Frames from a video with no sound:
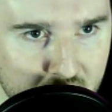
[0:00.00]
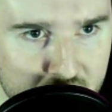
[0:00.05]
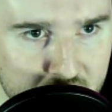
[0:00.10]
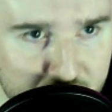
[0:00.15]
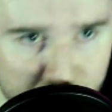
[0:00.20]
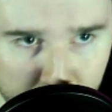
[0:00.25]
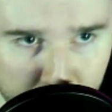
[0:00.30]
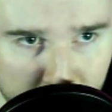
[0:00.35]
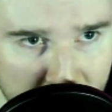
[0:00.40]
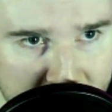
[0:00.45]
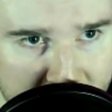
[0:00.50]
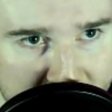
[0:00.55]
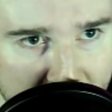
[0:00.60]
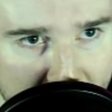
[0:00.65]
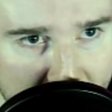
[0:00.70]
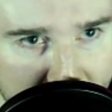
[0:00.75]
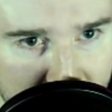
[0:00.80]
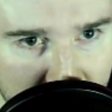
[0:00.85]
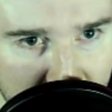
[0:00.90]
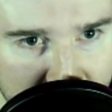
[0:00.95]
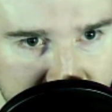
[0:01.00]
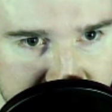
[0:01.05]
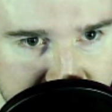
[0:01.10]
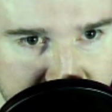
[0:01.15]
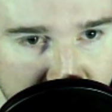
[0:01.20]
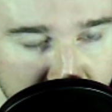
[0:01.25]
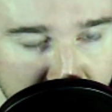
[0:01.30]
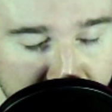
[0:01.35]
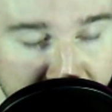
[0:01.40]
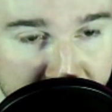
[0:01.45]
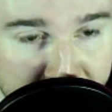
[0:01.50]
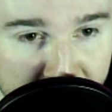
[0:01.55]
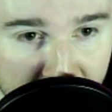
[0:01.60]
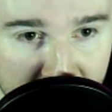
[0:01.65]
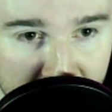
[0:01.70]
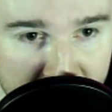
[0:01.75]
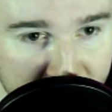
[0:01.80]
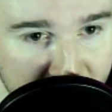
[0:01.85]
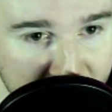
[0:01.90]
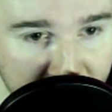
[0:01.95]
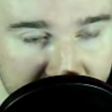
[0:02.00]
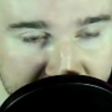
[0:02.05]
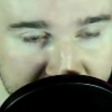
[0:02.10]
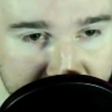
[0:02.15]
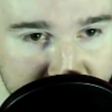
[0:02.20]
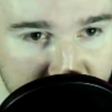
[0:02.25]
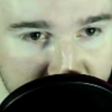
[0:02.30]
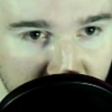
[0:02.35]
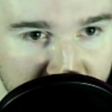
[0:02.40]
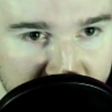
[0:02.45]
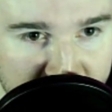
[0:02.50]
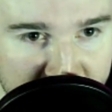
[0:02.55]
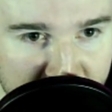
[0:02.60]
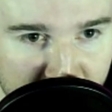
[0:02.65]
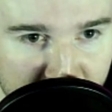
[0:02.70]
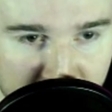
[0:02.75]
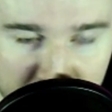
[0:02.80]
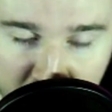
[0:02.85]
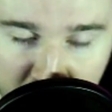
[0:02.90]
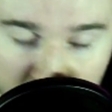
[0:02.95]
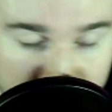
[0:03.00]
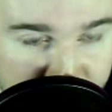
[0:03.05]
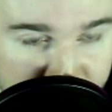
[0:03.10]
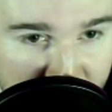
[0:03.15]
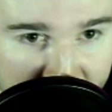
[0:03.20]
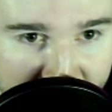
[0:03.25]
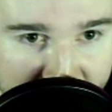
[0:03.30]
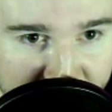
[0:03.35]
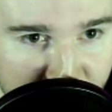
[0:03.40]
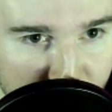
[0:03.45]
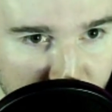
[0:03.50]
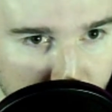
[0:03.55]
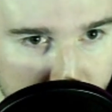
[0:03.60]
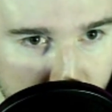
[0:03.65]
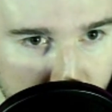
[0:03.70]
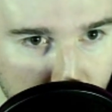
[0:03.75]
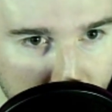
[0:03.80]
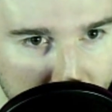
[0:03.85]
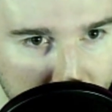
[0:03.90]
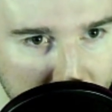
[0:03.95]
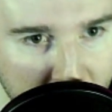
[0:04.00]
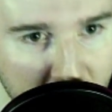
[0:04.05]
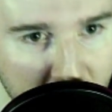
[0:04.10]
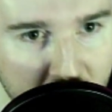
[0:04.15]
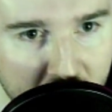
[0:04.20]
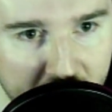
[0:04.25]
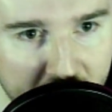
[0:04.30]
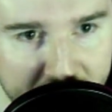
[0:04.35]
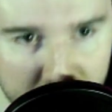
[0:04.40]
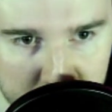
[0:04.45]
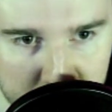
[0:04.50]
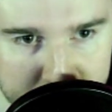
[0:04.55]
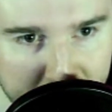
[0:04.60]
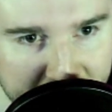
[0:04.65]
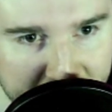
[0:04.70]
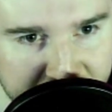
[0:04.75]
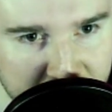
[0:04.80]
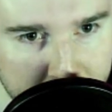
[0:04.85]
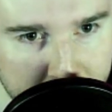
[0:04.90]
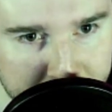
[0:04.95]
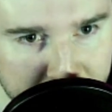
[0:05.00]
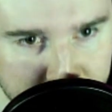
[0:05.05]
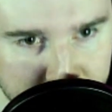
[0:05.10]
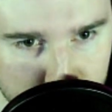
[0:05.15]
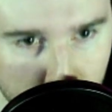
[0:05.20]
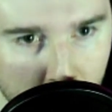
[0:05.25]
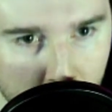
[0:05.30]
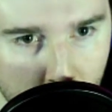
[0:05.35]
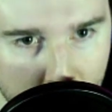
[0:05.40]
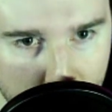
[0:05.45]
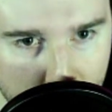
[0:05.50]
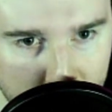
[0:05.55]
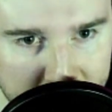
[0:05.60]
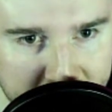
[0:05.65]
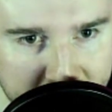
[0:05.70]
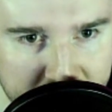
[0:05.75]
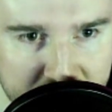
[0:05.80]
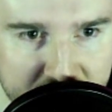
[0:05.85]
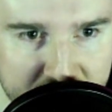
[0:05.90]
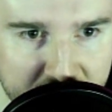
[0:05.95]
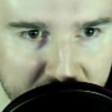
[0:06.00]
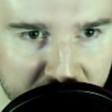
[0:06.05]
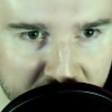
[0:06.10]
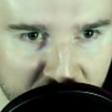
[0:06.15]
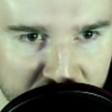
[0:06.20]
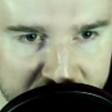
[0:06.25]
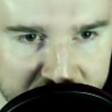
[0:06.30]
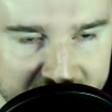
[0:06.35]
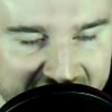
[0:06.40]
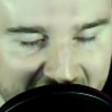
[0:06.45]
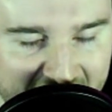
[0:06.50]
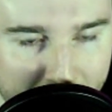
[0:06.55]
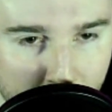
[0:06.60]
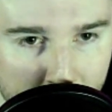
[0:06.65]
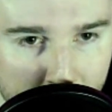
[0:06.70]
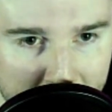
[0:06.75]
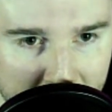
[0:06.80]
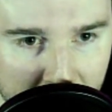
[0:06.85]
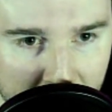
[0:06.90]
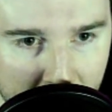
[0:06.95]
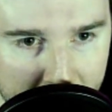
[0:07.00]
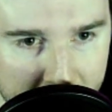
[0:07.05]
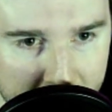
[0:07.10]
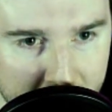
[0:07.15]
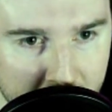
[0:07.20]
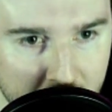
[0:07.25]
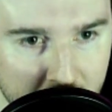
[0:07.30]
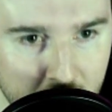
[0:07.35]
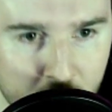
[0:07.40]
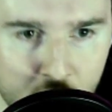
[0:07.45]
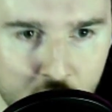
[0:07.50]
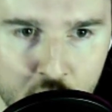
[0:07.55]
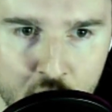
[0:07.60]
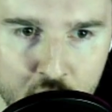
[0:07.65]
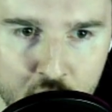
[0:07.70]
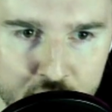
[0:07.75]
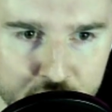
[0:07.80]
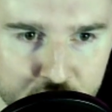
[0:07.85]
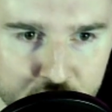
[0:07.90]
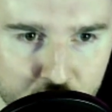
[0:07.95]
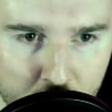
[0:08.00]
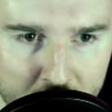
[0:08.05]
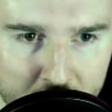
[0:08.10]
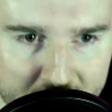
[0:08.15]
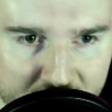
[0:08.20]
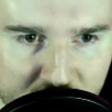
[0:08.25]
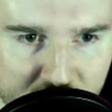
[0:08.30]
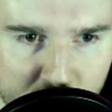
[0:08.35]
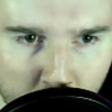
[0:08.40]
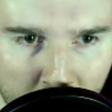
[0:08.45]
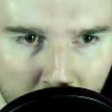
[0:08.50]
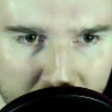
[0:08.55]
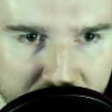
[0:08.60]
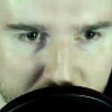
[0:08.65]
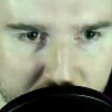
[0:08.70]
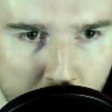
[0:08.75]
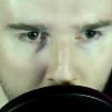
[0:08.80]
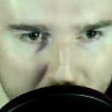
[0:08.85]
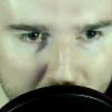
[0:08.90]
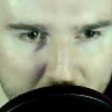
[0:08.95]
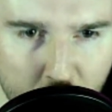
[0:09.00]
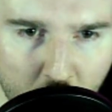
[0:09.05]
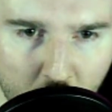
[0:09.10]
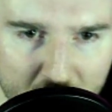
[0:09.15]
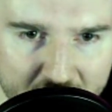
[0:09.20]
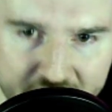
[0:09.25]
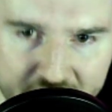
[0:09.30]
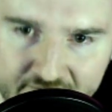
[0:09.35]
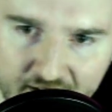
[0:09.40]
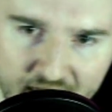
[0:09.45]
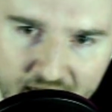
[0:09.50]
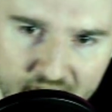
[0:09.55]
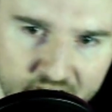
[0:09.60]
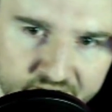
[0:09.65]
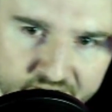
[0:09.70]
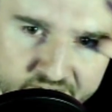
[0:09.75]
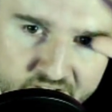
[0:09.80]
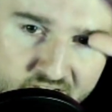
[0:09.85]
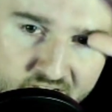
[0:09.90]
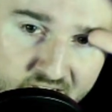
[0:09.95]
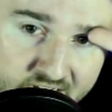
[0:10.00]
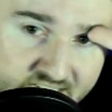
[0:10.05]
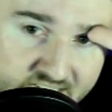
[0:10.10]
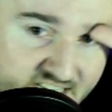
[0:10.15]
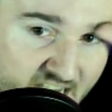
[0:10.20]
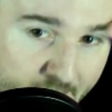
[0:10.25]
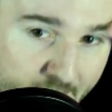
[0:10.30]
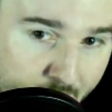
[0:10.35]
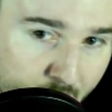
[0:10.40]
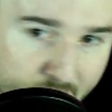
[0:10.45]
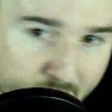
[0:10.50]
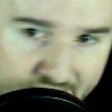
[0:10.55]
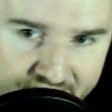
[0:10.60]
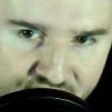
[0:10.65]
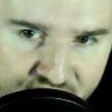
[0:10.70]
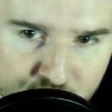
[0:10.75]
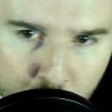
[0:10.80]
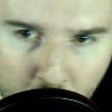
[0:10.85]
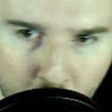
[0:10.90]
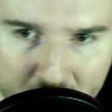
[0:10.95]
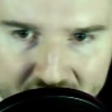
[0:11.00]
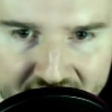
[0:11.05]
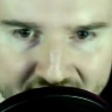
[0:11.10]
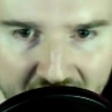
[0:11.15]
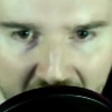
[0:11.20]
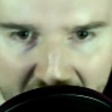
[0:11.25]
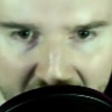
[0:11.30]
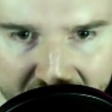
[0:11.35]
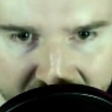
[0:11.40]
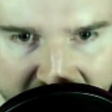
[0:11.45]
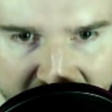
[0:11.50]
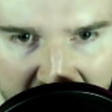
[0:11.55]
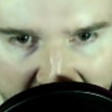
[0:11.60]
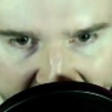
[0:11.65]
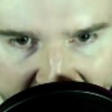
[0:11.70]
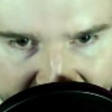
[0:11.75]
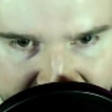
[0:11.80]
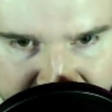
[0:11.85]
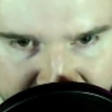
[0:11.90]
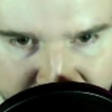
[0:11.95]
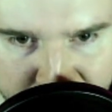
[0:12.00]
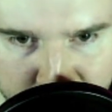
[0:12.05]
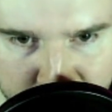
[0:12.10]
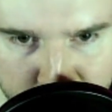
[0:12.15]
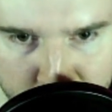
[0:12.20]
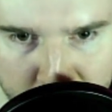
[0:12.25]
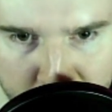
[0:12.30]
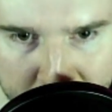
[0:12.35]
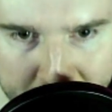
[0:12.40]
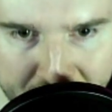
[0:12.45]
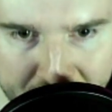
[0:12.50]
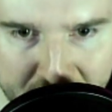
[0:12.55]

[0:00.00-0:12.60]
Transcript: Super excited, a lot of stuff, a lot of stuff to cover here. We're gonna try to get through it really quick. First matchup, Detroit Red Wings versus the Tampa Bay Lightning. Detroit 12-21-5, Tampa Bay 25-9-2.